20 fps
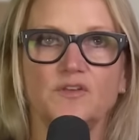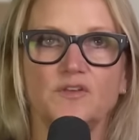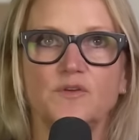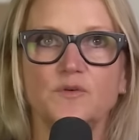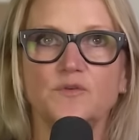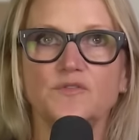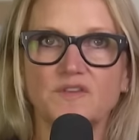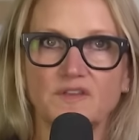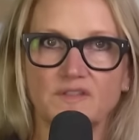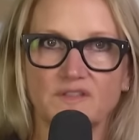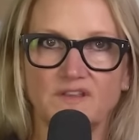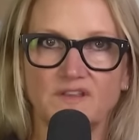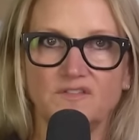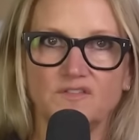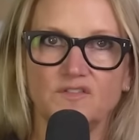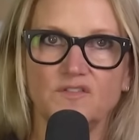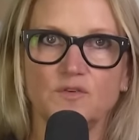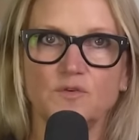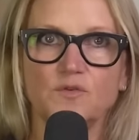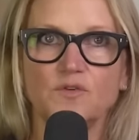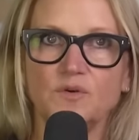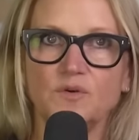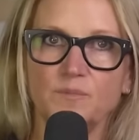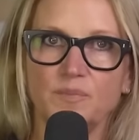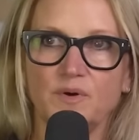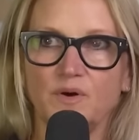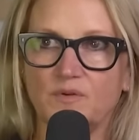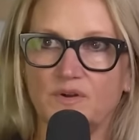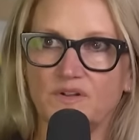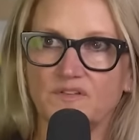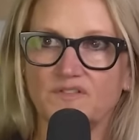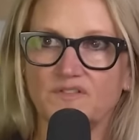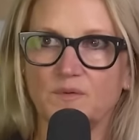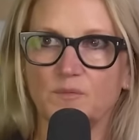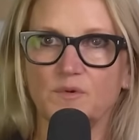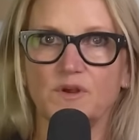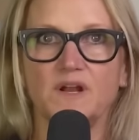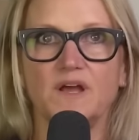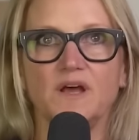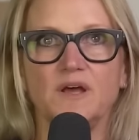using these two components
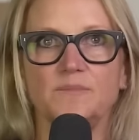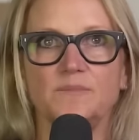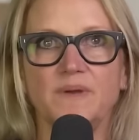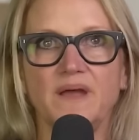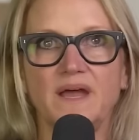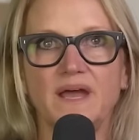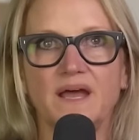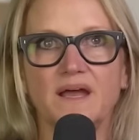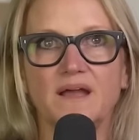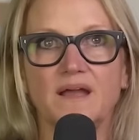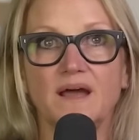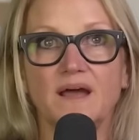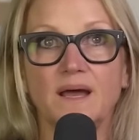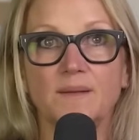that we're going to unpack,